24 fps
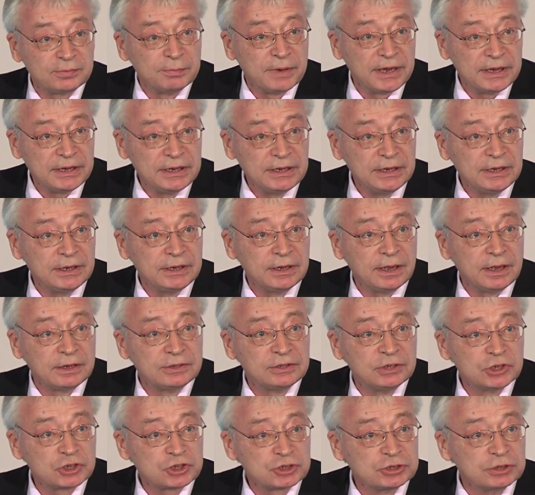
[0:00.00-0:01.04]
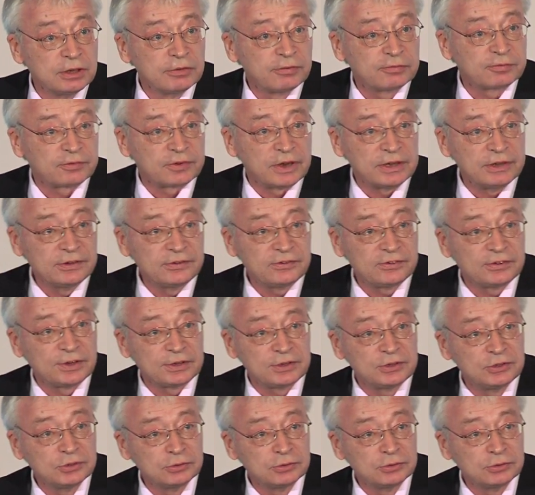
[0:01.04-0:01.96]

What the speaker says: many additional friends that